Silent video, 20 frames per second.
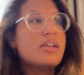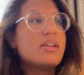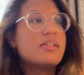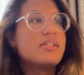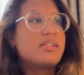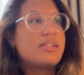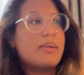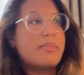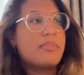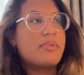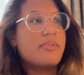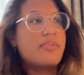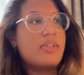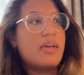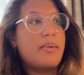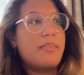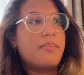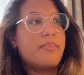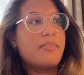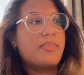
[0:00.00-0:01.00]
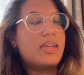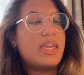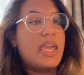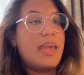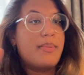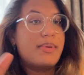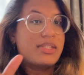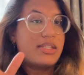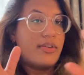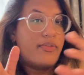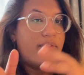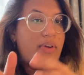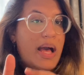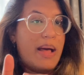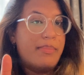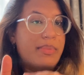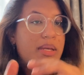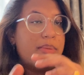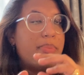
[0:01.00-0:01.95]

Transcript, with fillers: some of them came as a family,